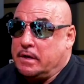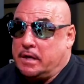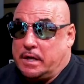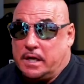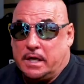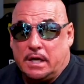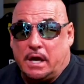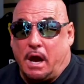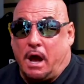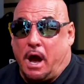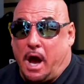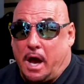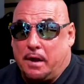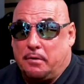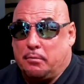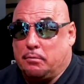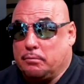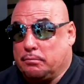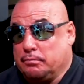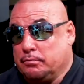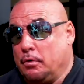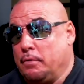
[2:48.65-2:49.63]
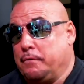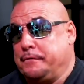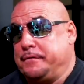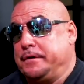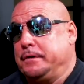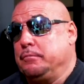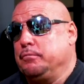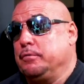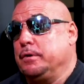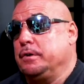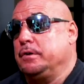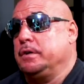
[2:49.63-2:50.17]
I don't know if
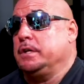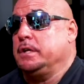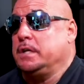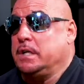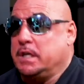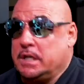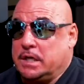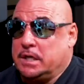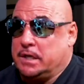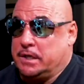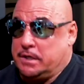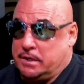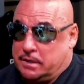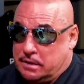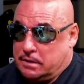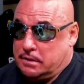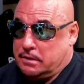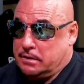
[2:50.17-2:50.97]
he really needed